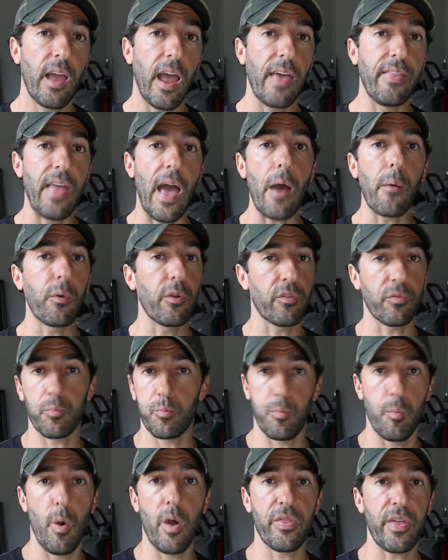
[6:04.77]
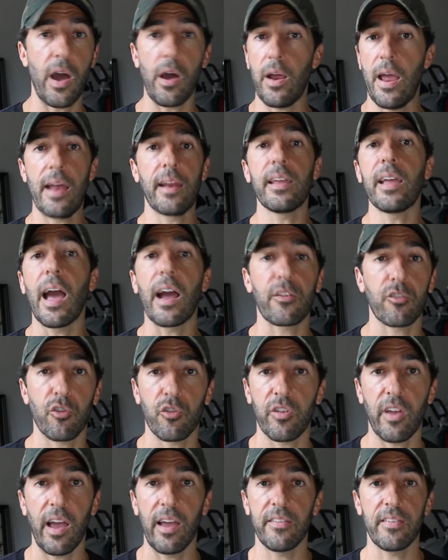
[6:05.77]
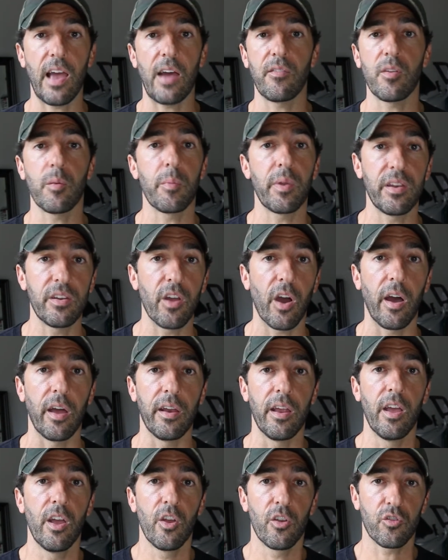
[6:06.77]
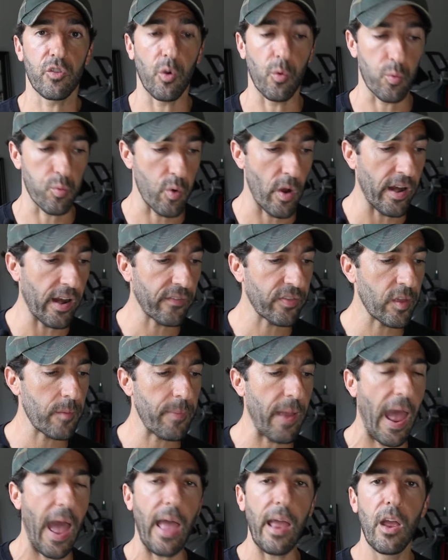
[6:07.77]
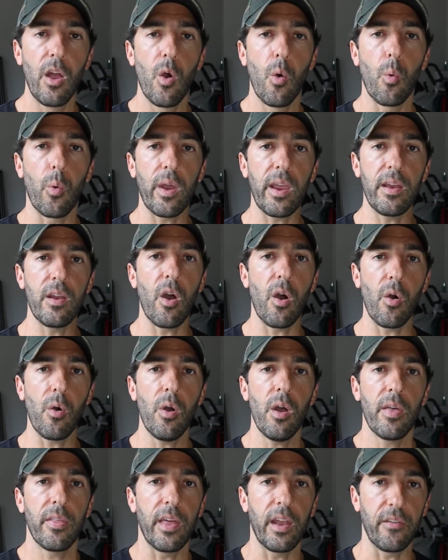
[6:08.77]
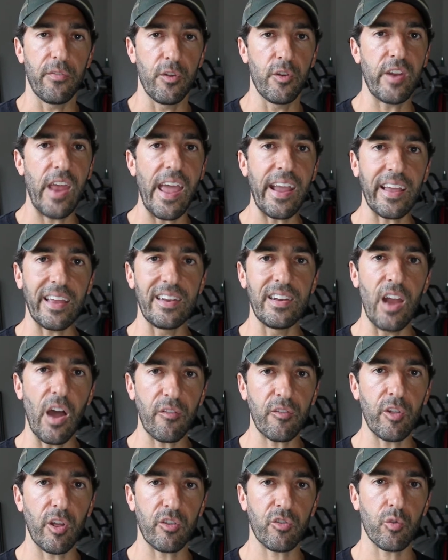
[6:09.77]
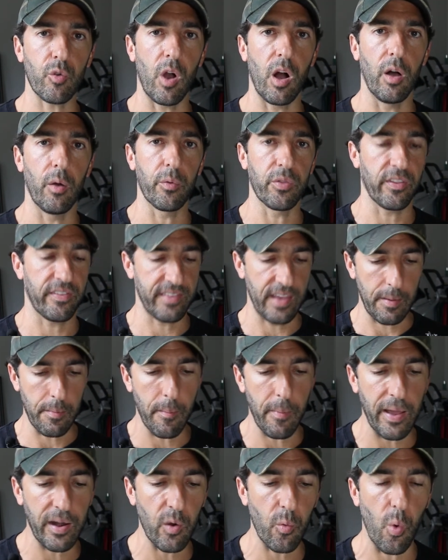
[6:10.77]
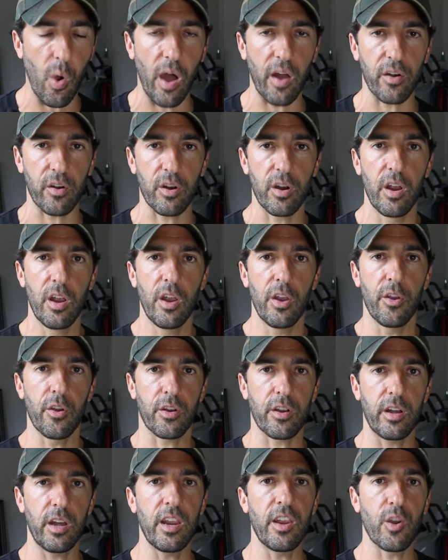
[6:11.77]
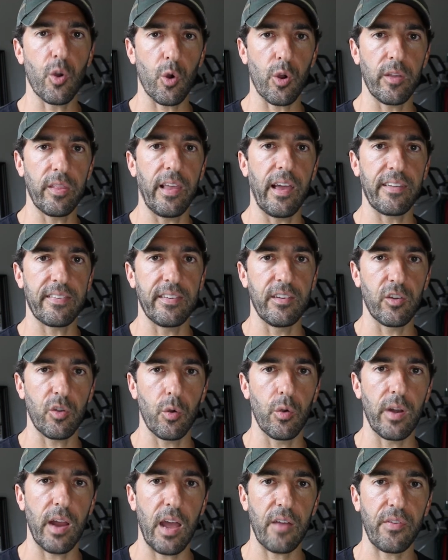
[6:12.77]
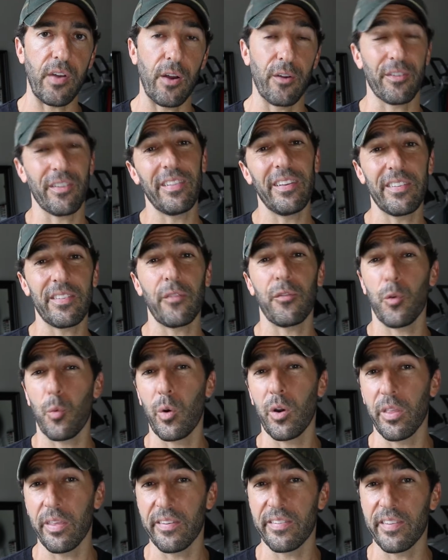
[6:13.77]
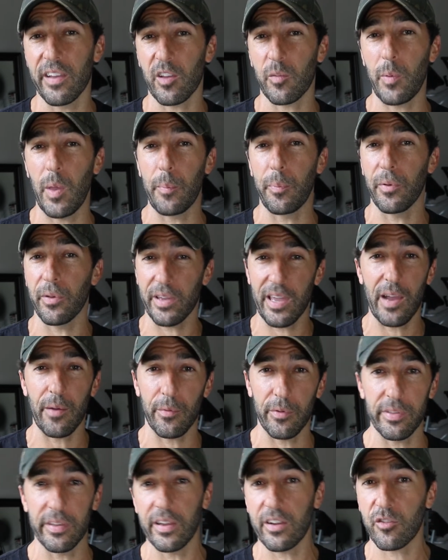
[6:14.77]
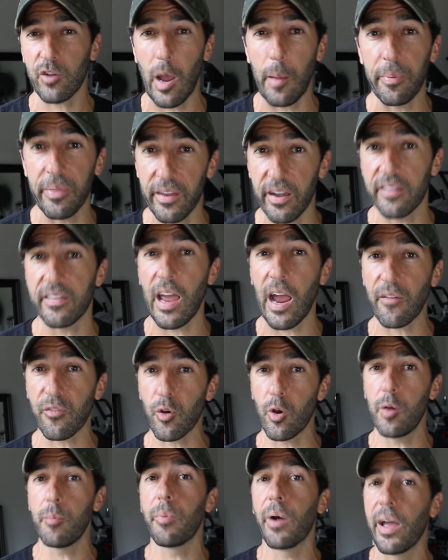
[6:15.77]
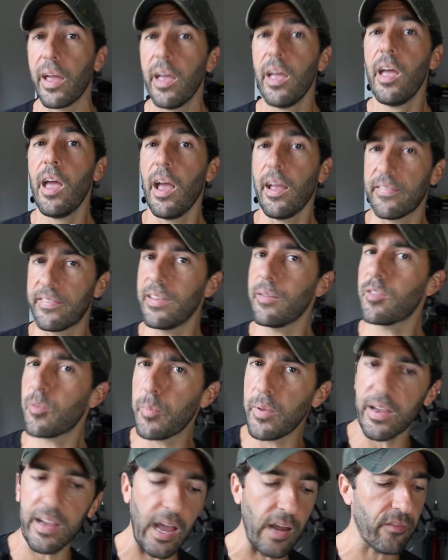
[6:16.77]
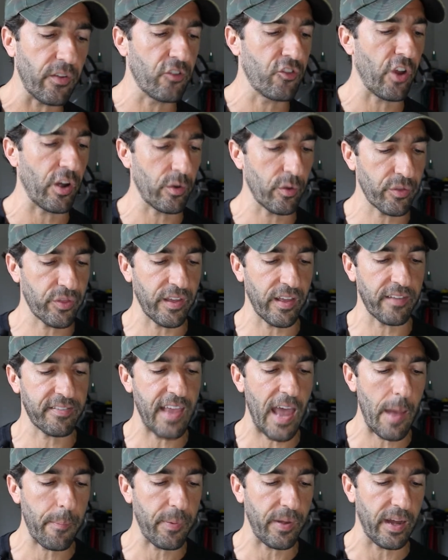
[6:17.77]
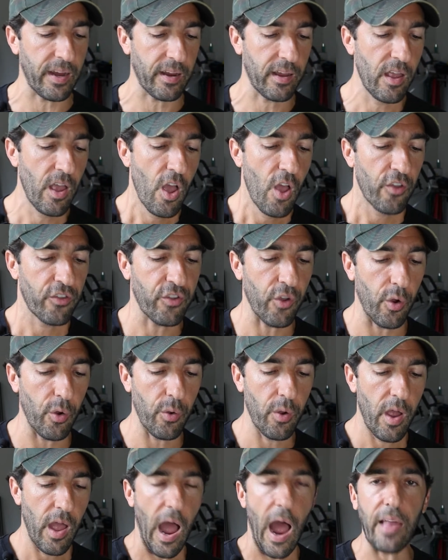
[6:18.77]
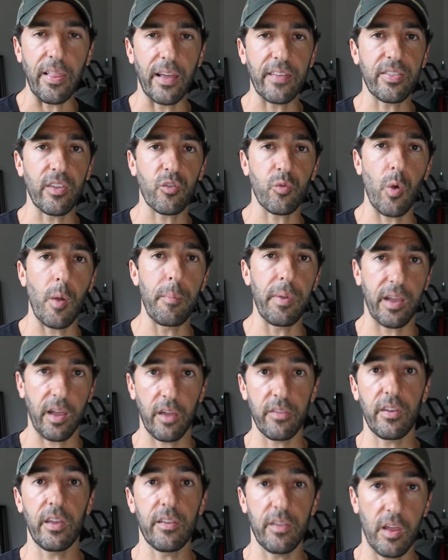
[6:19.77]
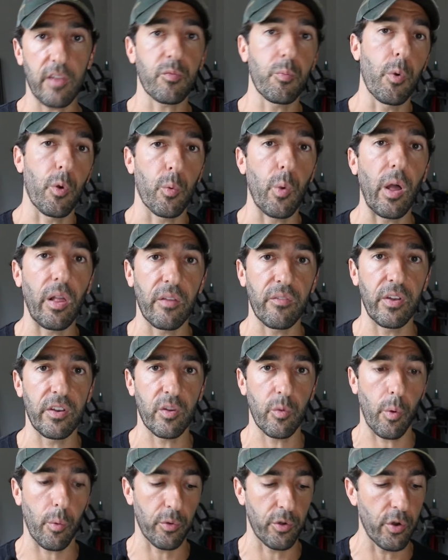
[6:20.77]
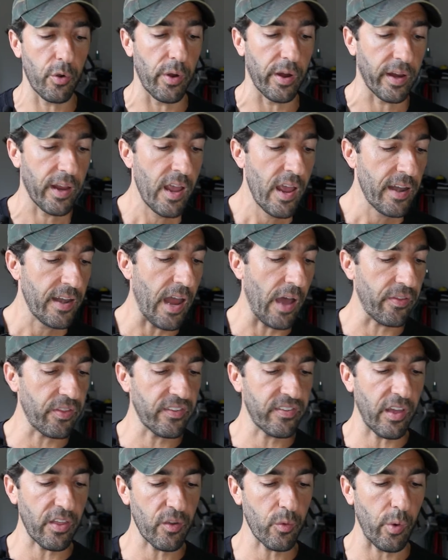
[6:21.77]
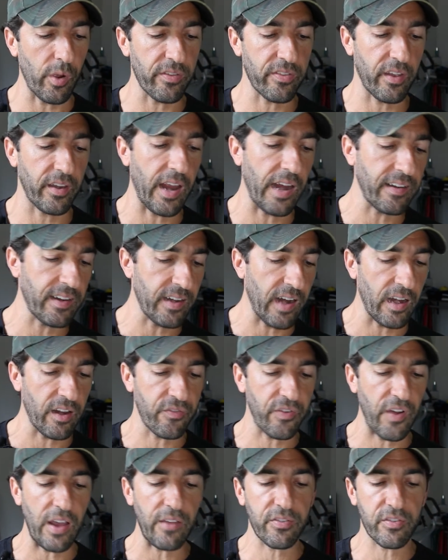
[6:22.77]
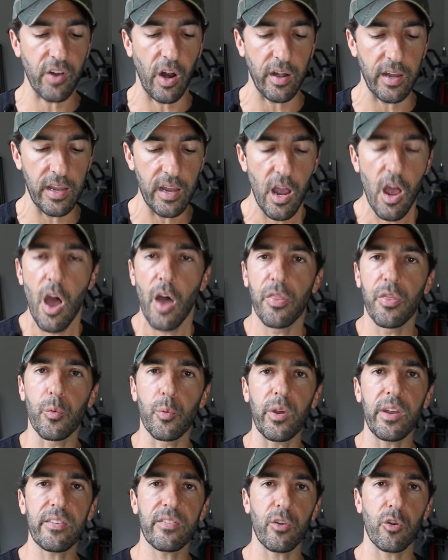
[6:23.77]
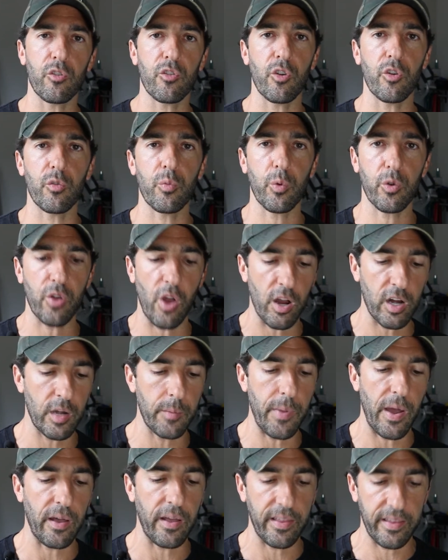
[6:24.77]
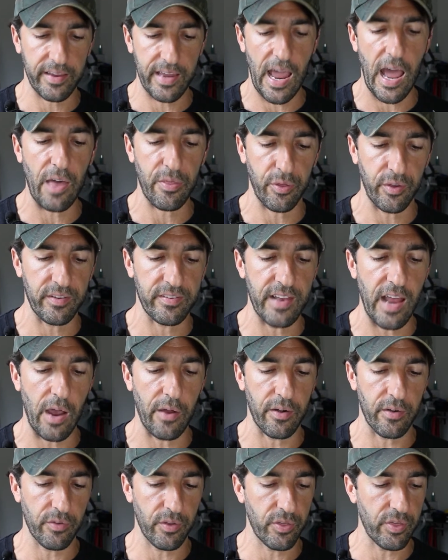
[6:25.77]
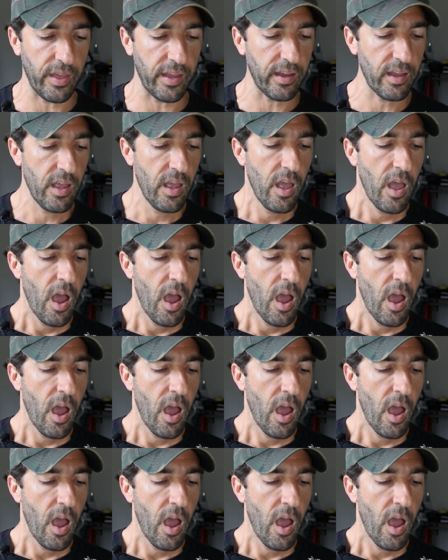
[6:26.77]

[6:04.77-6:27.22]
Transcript: And that was without any exercise having been done. So right off the bat, we know that if you take enough glycerol with the same amount of water, you're going to urine less in 2.5 hours, at least if you're one of these six people. You can't really extrapolate it to everyone, but it seems to be kind of a general thing that's happening. So I like this one because it's more relevant to what we're doing. Now, in these other ones, a 1995 study, the researchers were talking about like athletes now and everything.